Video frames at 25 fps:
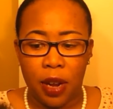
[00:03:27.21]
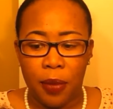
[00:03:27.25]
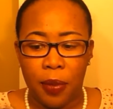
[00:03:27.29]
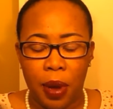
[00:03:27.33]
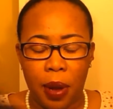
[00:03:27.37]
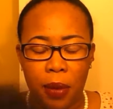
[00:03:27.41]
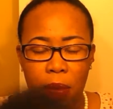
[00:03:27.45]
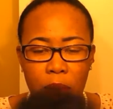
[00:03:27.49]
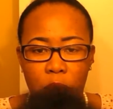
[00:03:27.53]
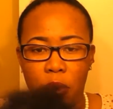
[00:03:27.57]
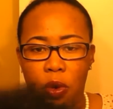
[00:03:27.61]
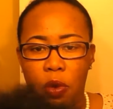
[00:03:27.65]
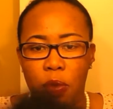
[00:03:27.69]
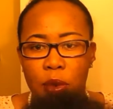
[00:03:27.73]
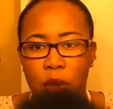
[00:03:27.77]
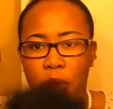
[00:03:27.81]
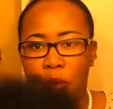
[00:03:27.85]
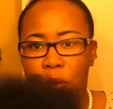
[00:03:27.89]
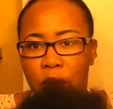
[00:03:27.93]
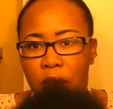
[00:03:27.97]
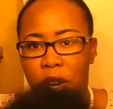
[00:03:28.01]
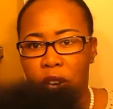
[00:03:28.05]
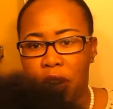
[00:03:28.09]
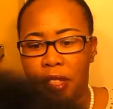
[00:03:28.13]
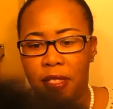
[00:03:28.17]
I probably won't be
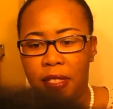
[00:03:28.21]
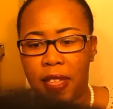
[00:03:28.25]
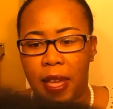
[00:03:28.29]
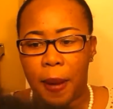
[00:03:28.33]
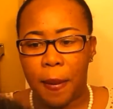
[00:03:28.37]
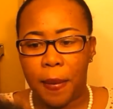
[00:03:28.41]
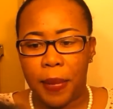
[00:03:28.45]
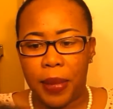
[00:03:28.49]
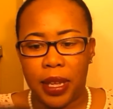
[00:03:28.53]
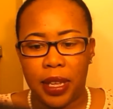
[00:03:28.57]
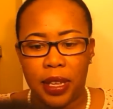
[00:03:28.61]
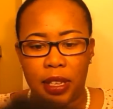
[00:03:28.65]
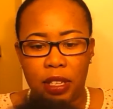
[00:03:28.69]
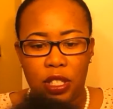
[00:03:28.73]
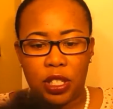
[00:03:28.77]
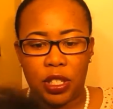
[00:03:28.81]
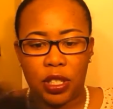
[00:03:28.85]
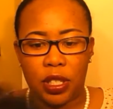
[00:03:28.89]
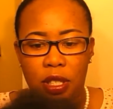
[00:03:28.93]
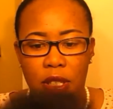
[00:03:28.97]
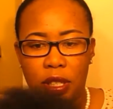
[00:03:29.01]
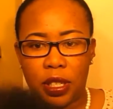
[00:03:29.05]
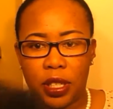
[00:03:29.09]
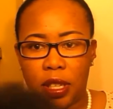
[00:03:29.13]
wearing it that much.